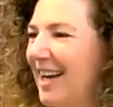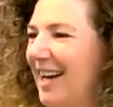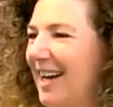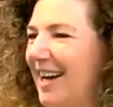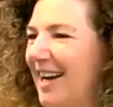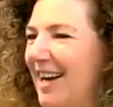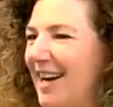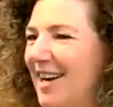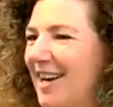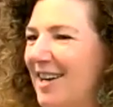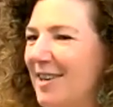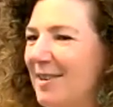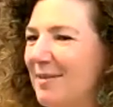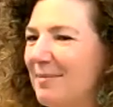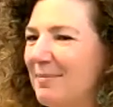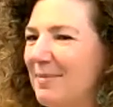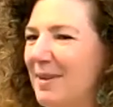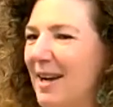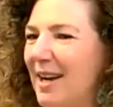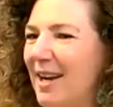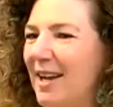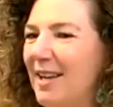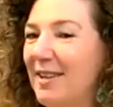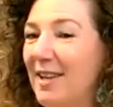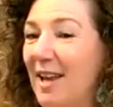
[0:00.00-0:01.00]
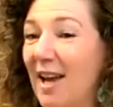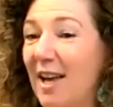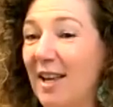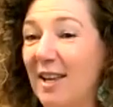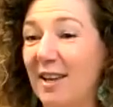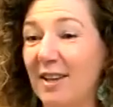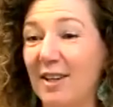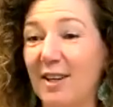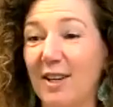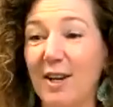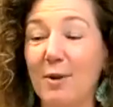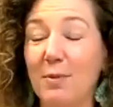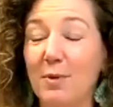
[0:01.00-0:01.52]

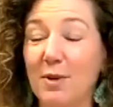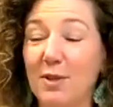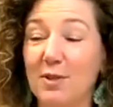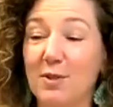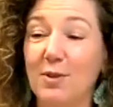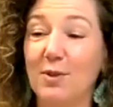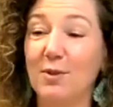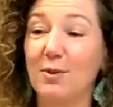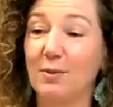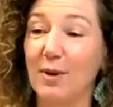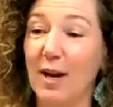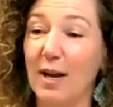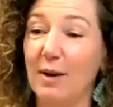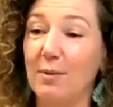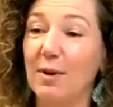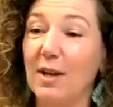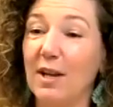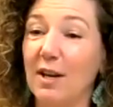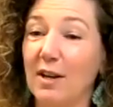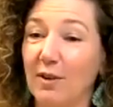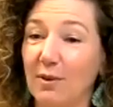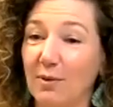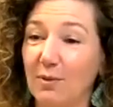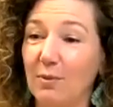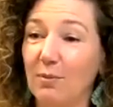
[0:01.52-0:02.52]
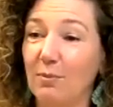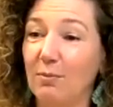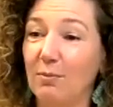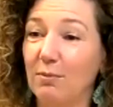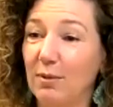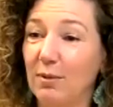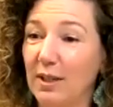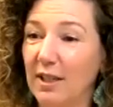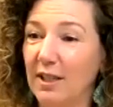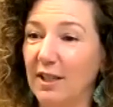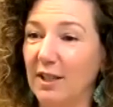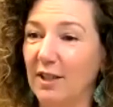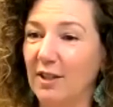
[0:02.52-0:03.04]
And it was great. We had a
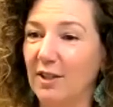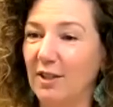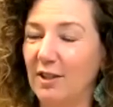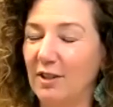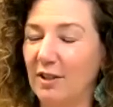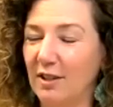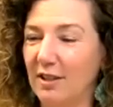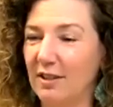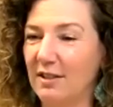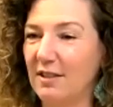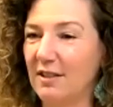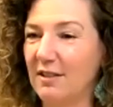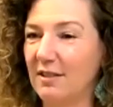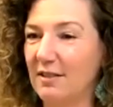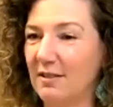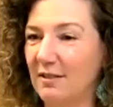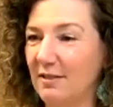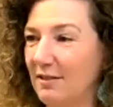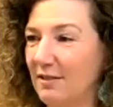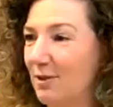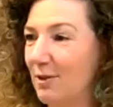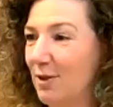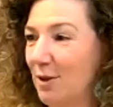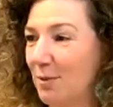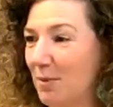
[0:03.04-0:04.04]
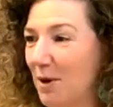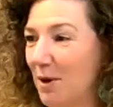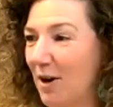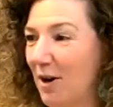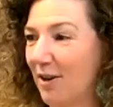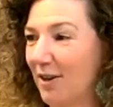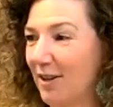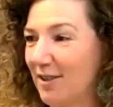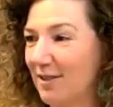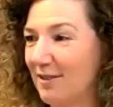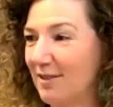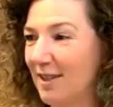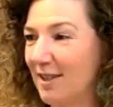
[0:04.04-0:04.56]
really good group of
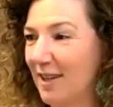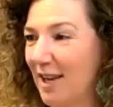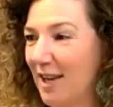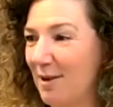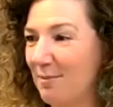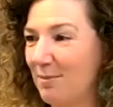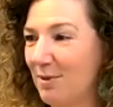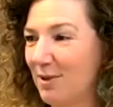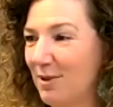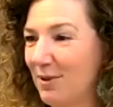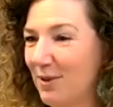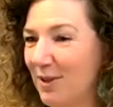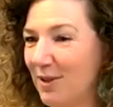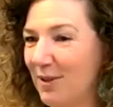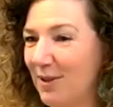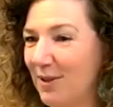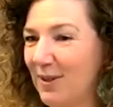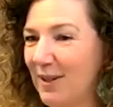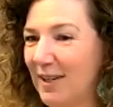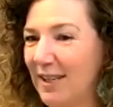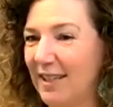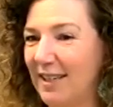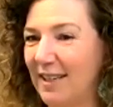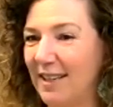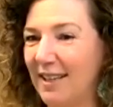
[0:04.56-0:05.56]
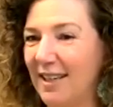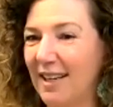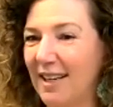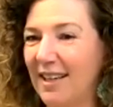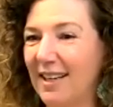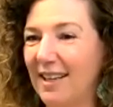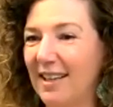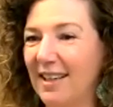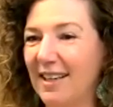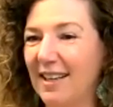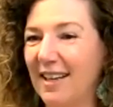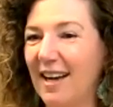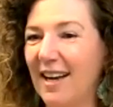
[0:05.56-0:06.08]
artists that came through, and
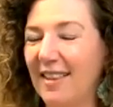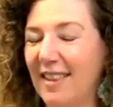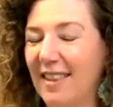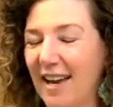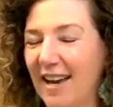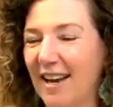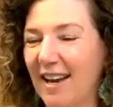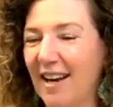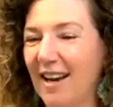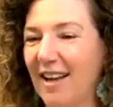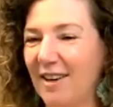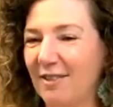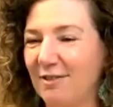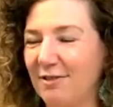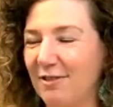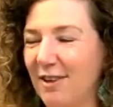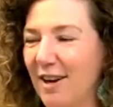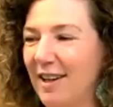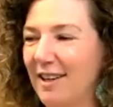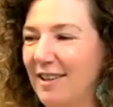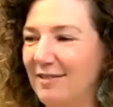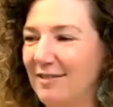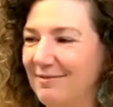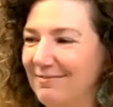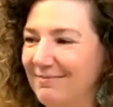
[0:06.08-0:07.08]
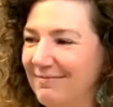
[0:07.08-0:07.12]
they had a lot of fun.